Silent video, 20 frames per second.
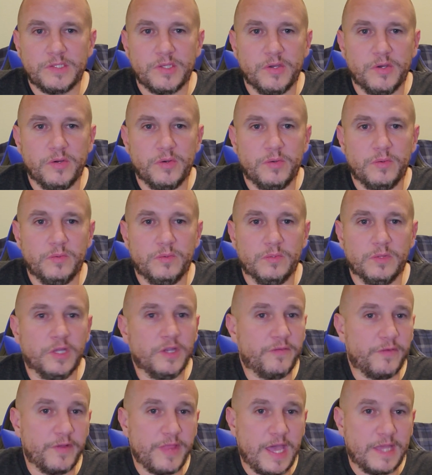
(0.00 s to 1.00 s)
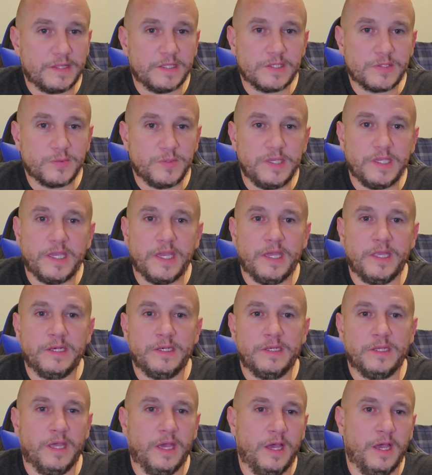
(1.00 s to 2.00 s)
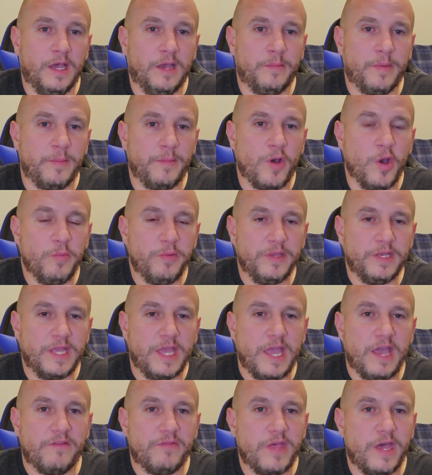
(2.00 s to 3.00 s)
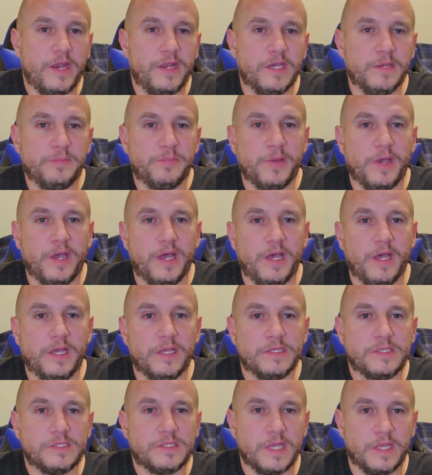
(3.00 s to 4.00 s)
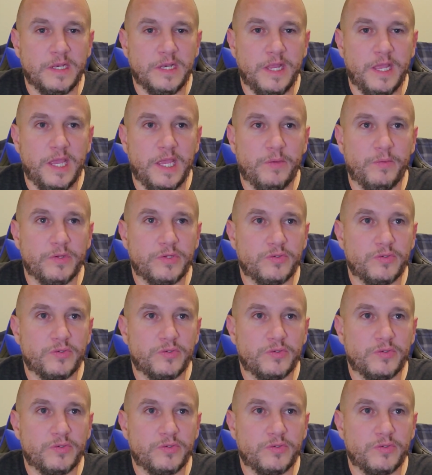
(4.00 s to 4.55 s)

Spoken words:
So look for that this weekend. I'm hoping to have that up. Look for that this weekend.